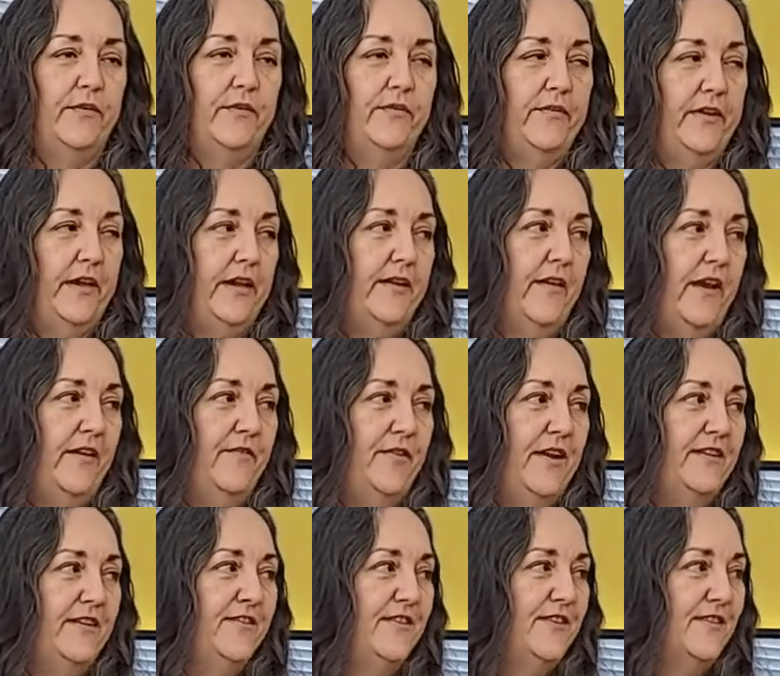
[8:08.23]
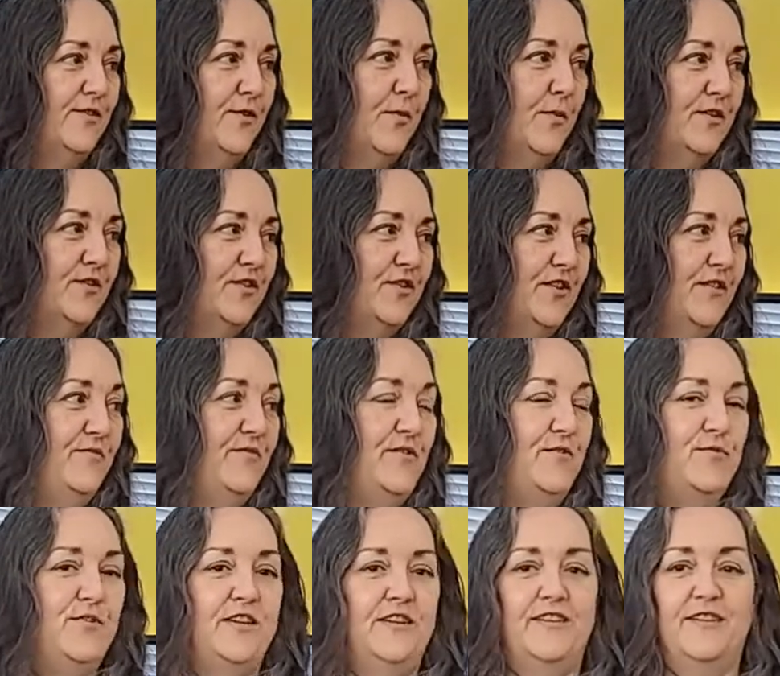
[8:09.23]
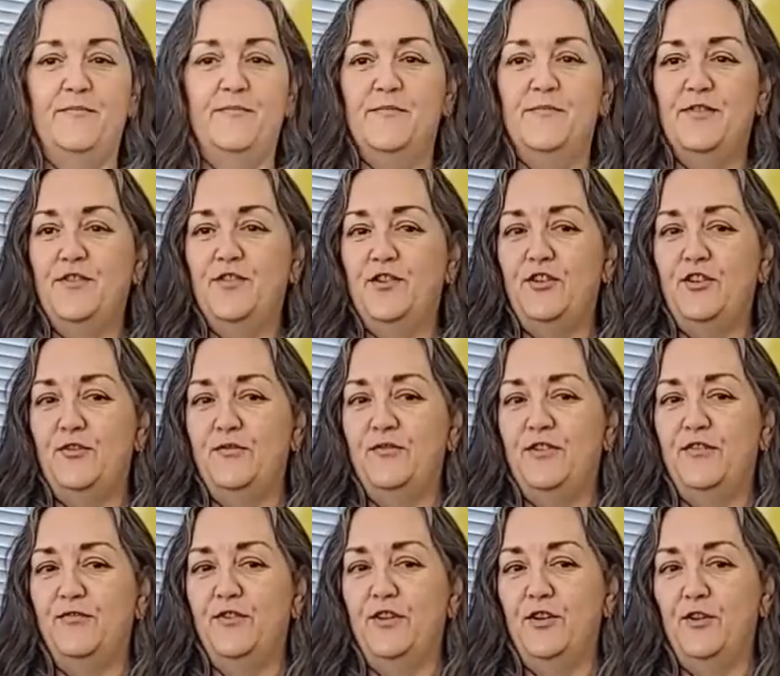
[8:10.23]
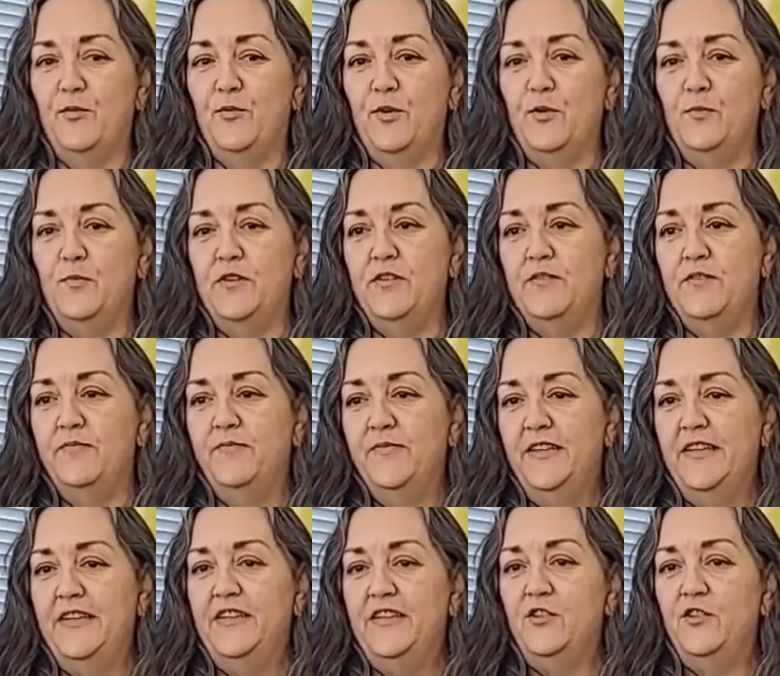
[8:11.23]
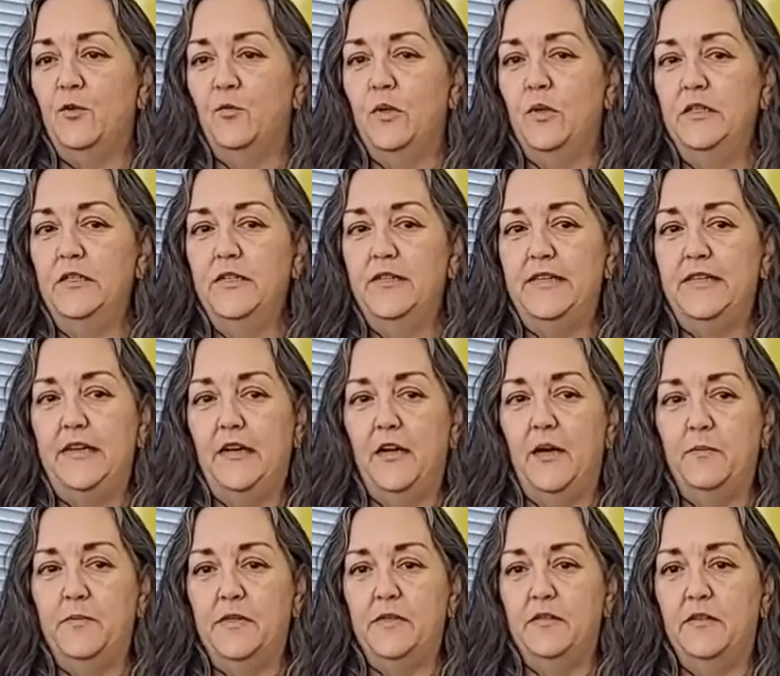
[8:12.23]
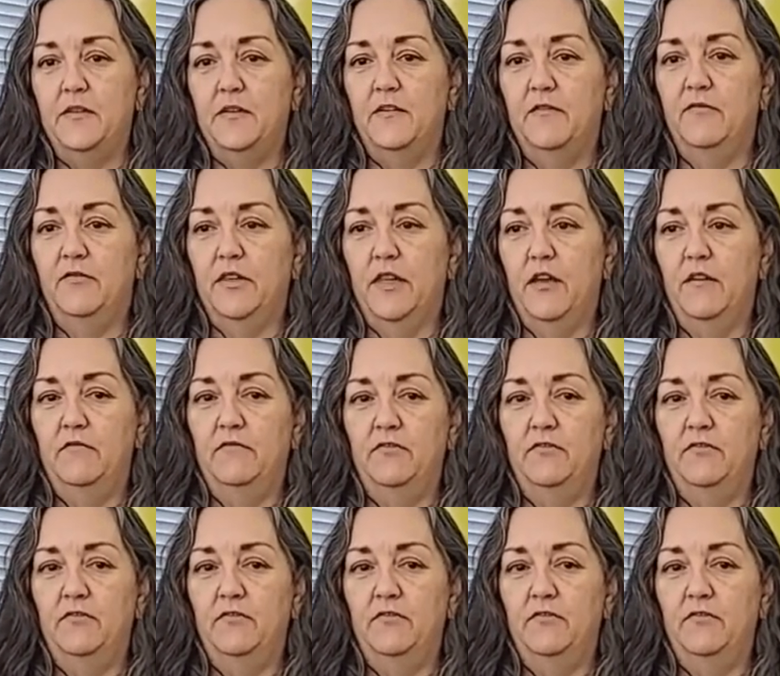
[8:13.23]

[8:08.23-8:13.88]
I've asked this question a few times to different groups. So what's the opposite of love?